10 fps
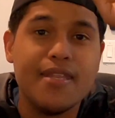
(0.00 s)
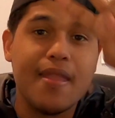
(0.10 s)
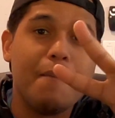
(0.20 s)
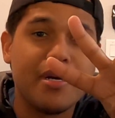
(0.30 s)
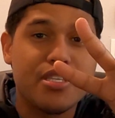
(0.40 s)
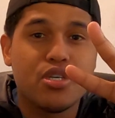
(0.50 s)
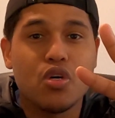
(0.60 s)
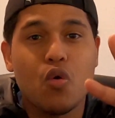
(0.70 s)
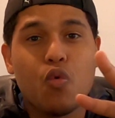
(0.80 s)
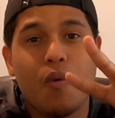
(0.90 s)
Number
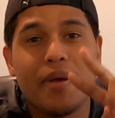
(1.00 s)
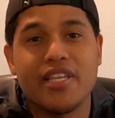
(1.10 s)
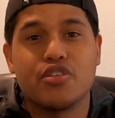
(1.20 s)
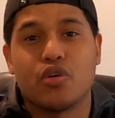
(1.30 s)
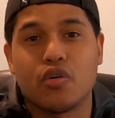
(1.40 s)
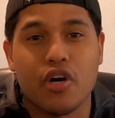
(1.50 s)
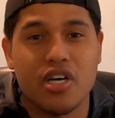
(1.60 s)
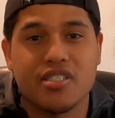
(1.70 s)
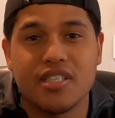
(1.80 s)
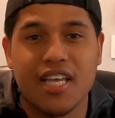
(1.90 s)
two will be to
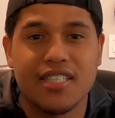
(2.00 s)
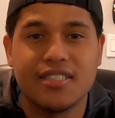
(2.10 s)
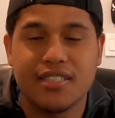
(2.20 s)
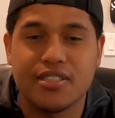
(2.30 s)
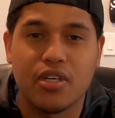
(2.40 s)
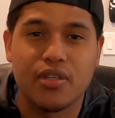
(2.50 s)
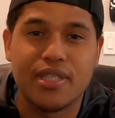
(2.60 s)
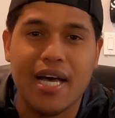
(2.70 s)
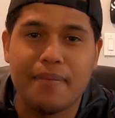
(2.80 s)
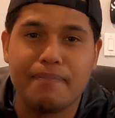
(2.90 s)
cross list. So
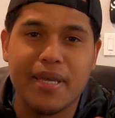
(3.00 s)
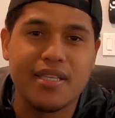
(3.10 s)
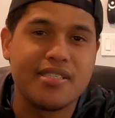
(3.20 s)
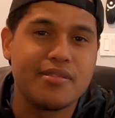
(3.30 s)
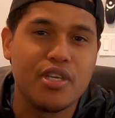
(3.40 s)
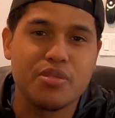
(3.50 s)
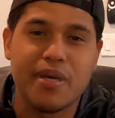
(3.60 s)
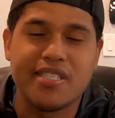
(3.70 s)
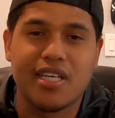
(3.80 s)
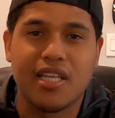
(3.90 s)
that means just
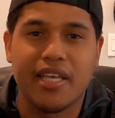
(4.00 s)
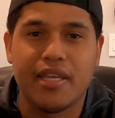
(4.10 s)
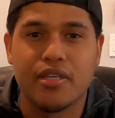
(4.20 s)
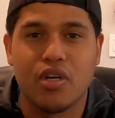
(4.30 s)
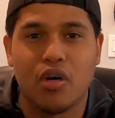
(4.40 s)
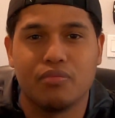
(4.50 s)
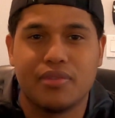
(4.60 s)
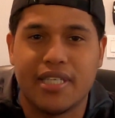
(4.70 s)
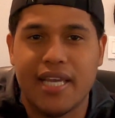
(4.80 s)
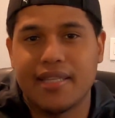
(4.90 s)
basically, you know,
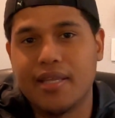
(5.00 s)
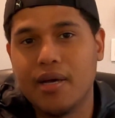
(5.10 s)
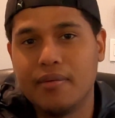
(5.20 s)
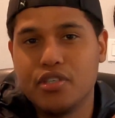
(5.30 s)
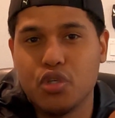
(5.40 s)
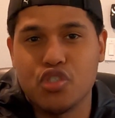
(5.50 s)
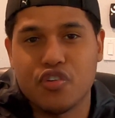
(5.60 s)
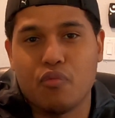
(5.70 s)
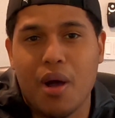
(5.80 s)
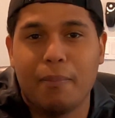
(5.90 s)
take the shoes
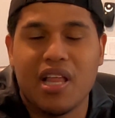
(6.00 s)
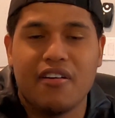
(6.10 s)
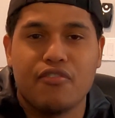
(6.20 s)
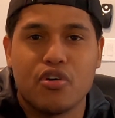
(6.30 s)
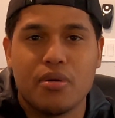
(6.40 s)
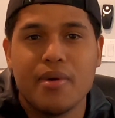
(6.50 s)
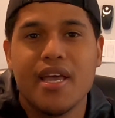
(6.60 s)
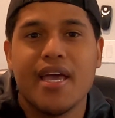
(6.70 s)
from one platform